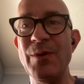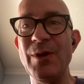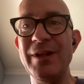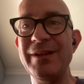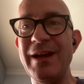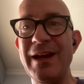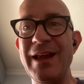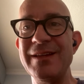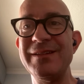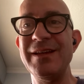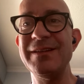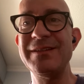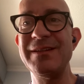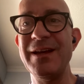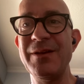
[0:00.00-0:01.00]
volatile
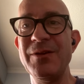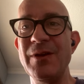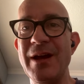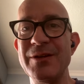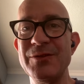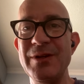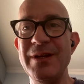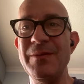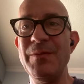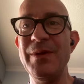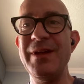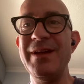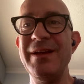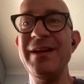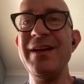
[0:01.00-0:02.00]
assets that could actually
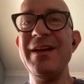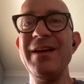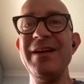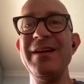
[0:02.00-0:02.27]
be,